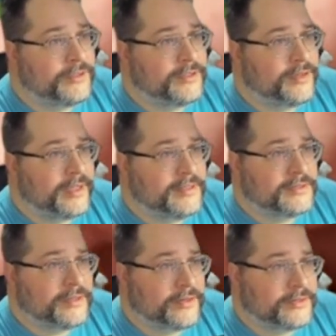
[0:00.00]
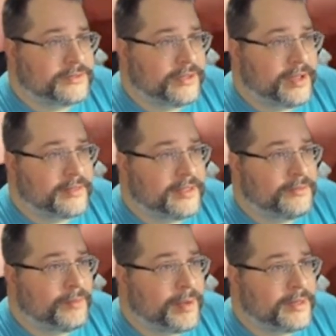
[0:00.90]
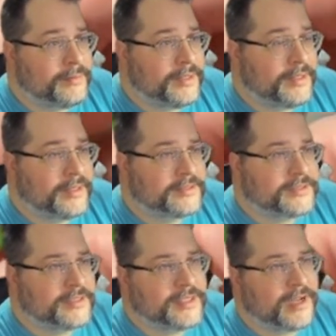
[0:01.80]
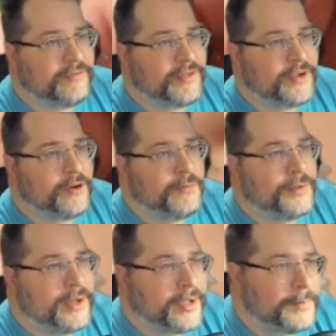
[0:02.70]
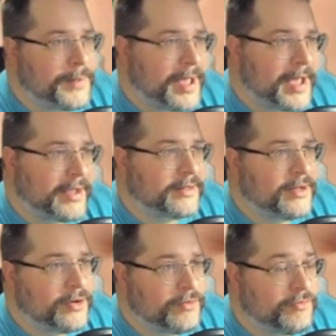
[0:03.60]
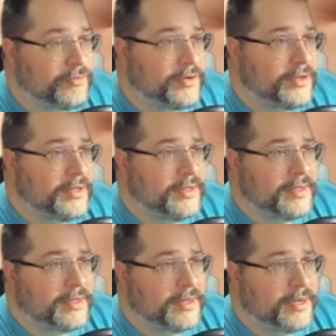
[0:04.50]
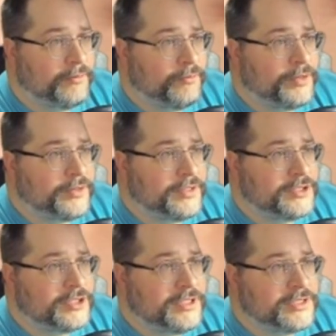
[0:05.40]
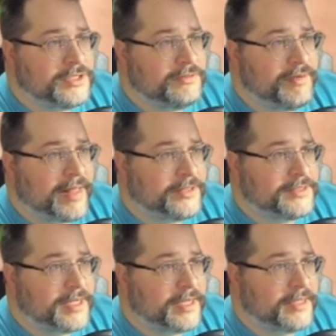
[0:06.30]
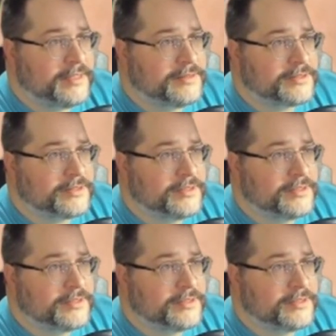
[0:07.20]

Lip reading: like these cards a lot. They remind me, it's kind of like opening a pack of really cheesy Valentines